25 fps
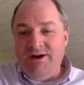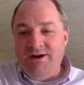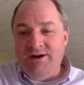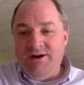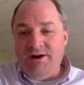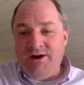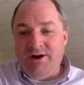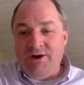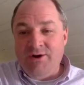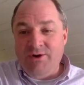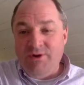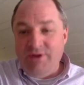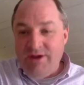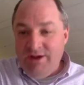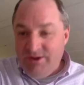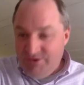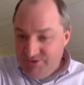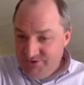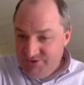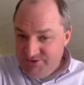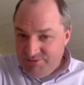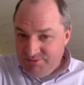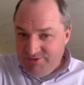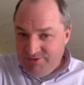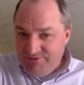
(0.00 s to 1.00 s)
are
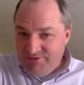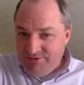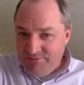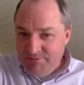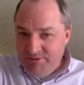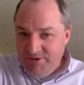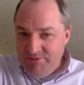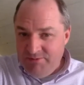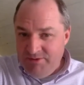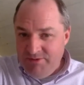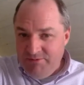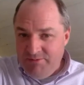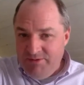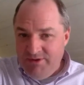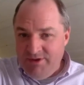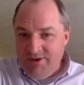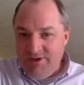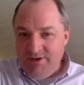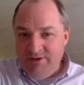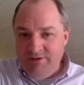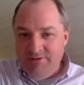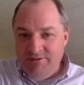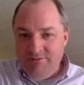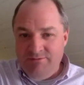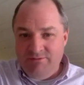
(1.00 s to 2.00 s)
eligible for PPP
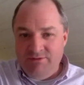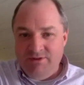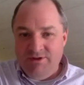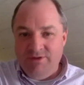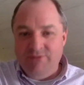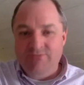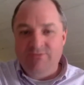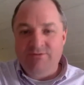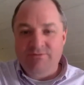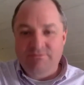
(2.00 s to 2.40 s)
loans.